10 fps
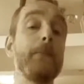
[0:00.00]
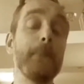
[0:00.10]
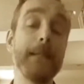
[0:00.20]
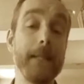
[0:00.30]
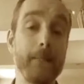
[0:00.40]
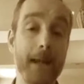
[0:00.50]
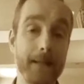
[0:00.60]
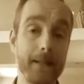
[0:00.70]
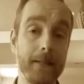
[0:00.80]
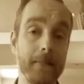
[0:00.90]
completely
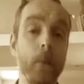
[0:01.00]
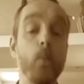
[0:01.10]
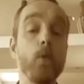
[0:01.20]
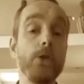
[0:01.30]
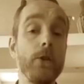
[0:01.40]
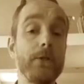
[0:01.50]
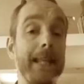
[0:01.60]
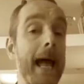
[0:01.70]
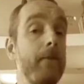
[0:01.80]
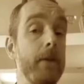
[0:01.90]
passive, and once you
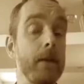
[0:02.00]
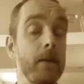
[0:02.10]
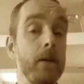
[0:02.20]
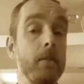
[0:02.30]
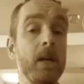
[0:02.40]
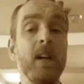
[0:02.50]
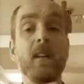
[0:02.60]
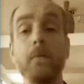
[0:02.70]
set everything up,